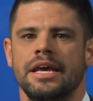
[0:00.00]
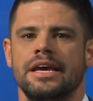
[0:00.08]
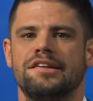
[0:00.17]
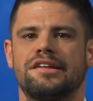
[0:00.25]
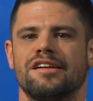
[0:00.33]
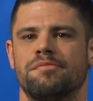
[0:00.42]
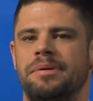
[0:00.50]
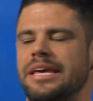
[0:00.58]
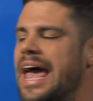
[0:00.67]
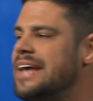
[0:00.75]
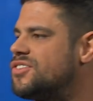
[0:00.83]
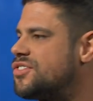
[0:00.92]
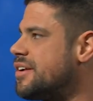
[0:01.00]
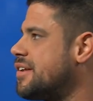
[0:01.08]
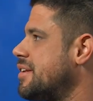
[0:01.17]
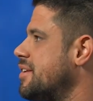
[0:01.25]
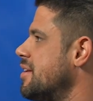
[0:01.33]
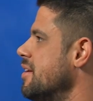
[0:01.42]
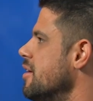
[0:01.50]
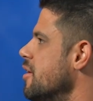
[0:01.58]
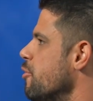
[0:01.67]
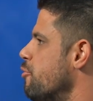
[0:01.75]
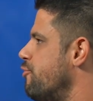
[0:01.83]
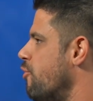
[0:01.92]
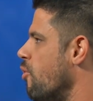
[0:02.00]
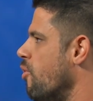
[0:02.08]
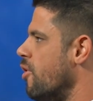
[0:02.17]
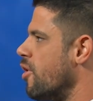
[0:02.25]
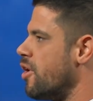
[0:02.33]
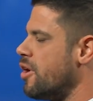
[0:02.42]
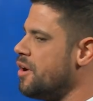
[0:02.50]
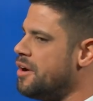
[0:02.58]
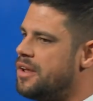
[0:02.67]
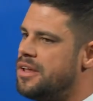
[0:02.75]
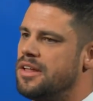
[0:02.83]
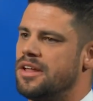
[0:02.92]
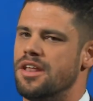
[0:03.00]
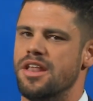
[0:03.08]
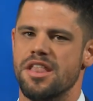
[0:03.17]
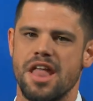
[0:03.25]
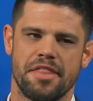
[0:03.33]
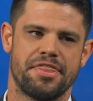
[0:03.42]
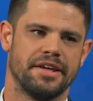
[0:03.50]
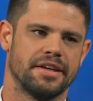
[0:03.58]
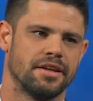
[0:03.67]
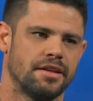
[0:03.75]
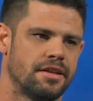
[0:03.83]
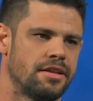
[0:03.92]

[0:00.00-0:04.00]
He says, Be anxious for Nothing.